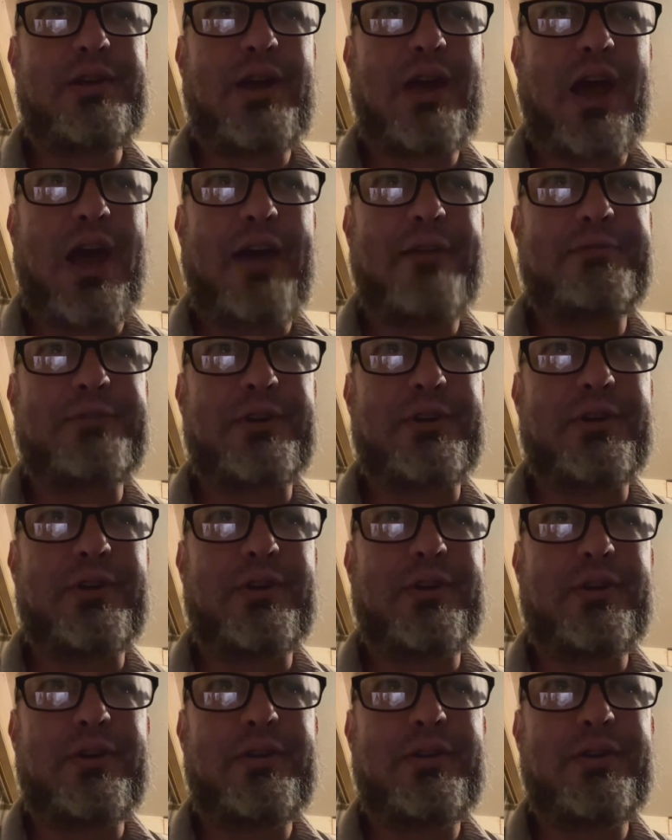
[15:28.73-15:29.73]

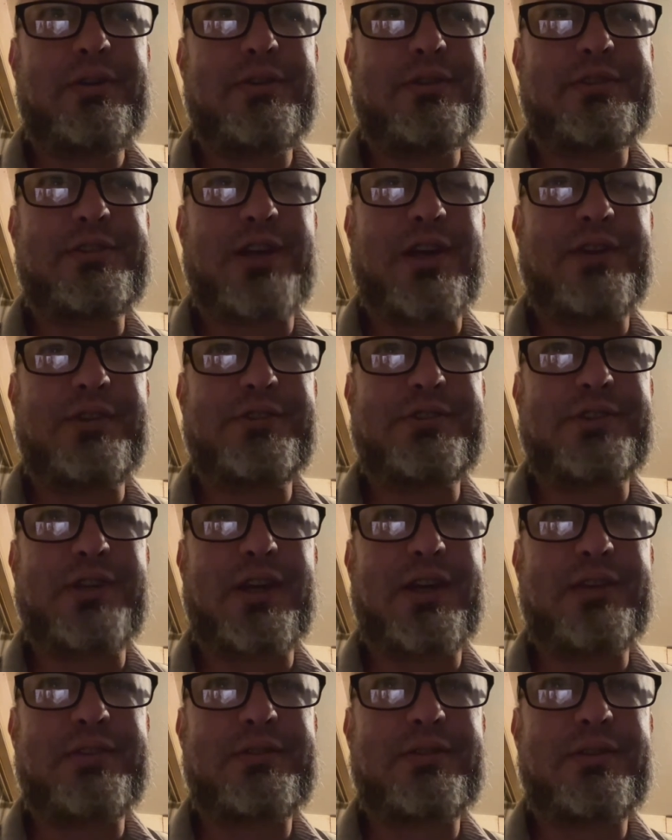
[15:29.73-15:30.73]
after
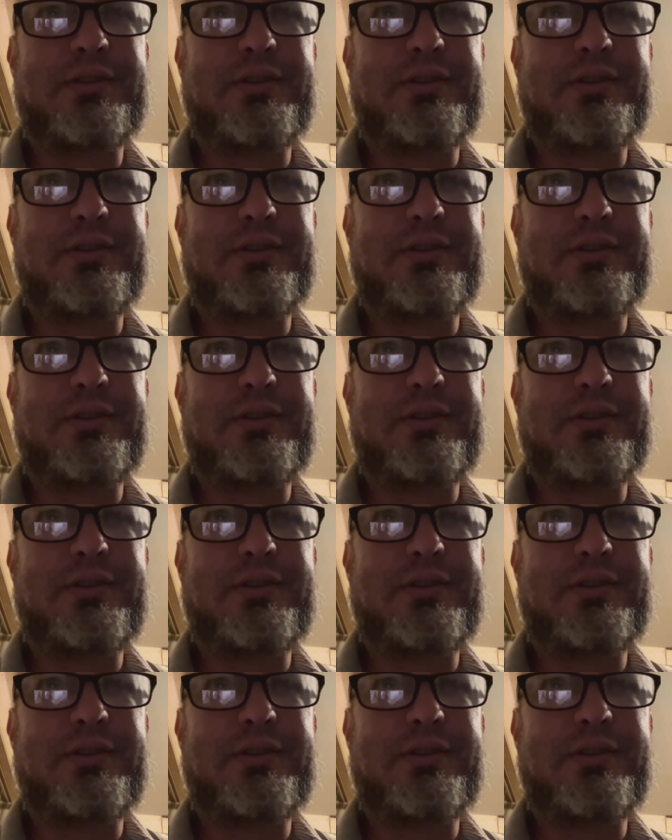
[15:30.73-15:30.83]
sunset,